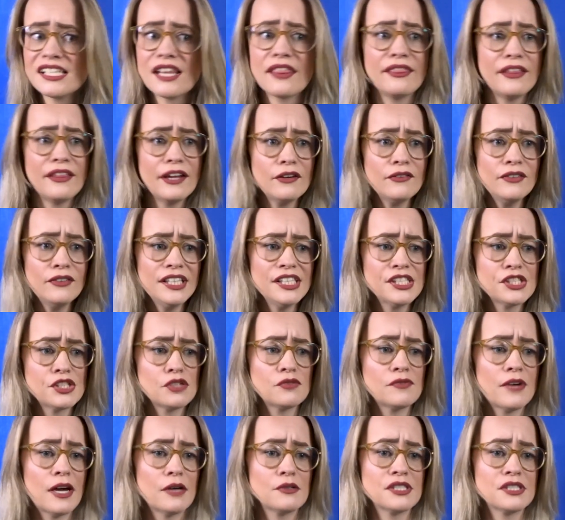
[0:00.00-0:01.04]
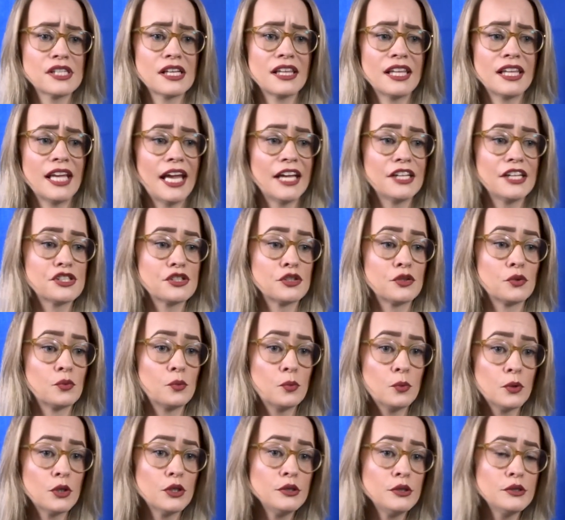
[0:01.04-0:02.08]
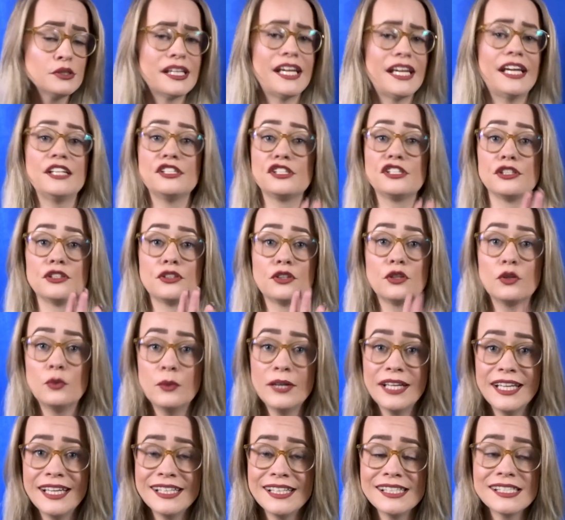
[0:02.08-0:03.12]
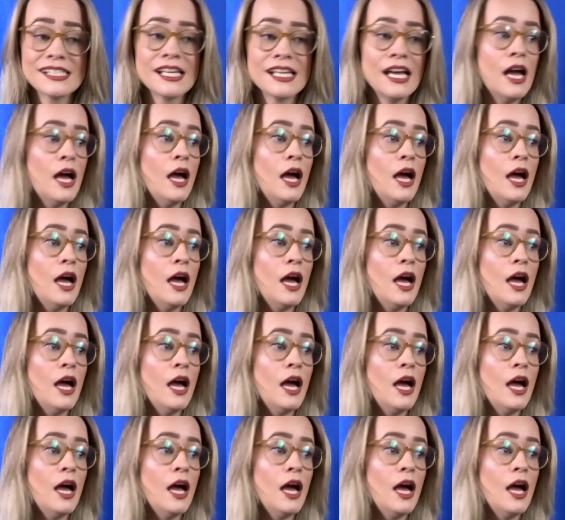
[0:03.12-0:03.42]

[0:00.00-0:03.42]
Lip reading: theories surrounding the ancient world, ancient queens,